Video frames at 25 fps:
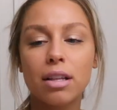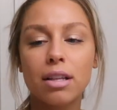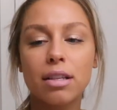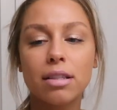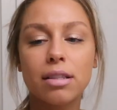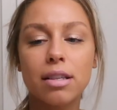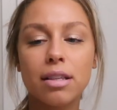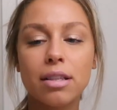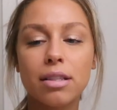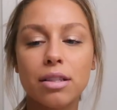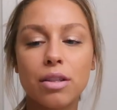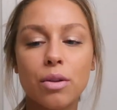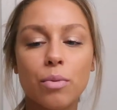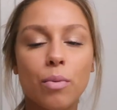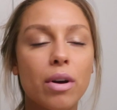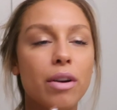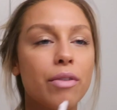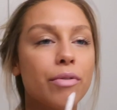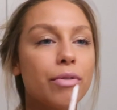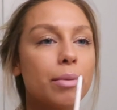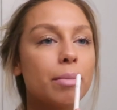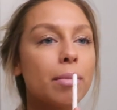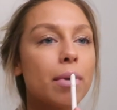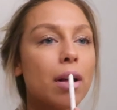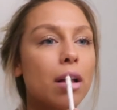This is the
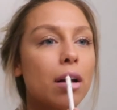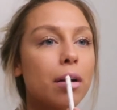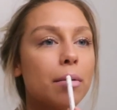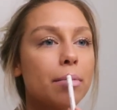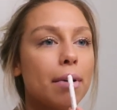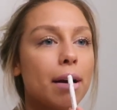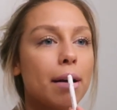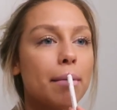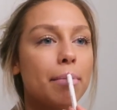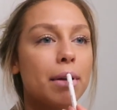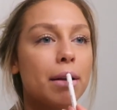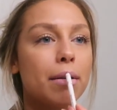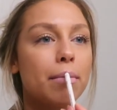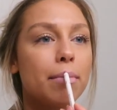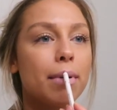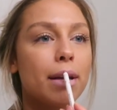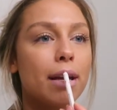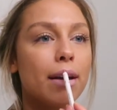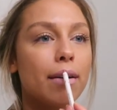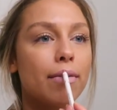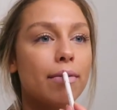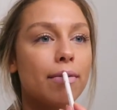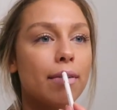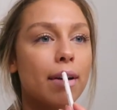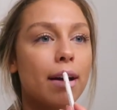one from ColourPop in B
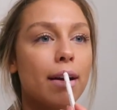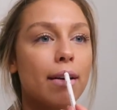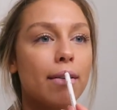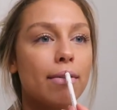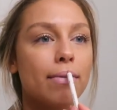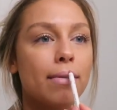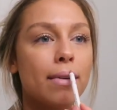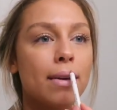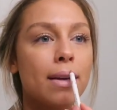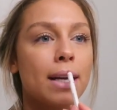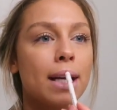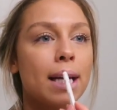F F,